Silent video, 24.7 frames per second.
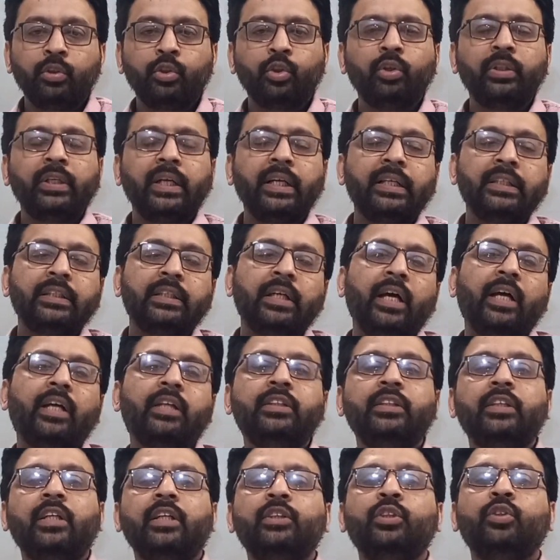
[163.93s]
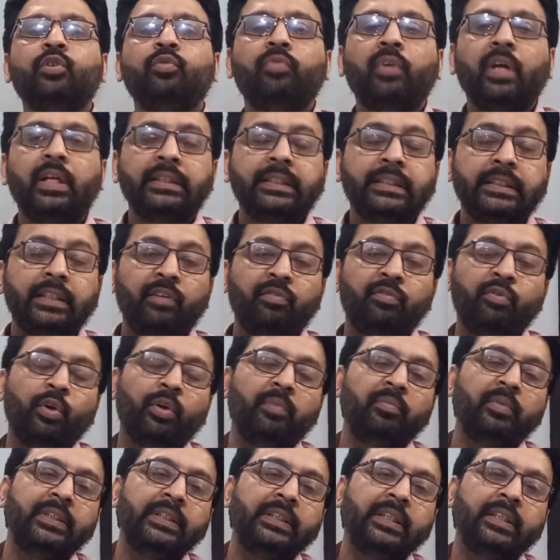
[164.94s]
So there is higher chance of ulcer
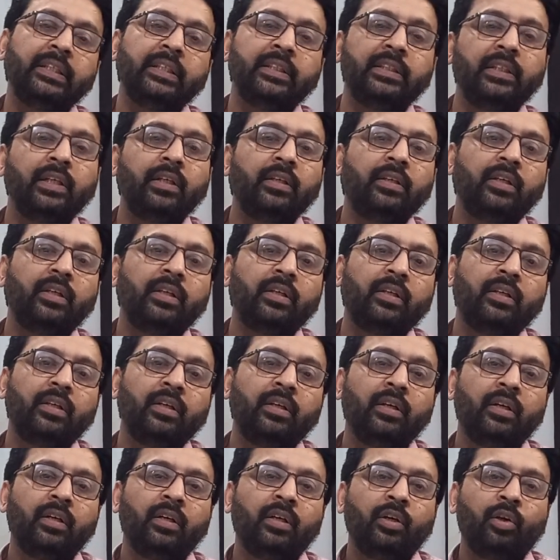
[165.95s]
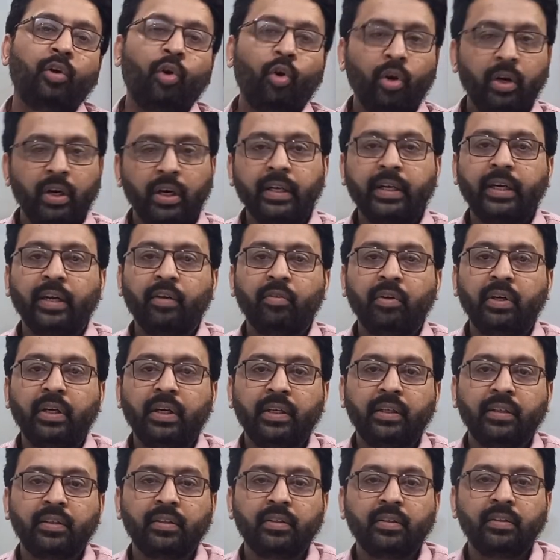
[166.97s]
formation in the oral
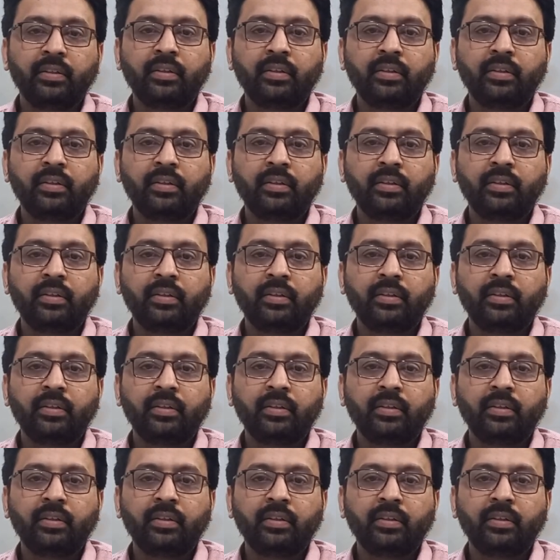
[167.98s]
cavity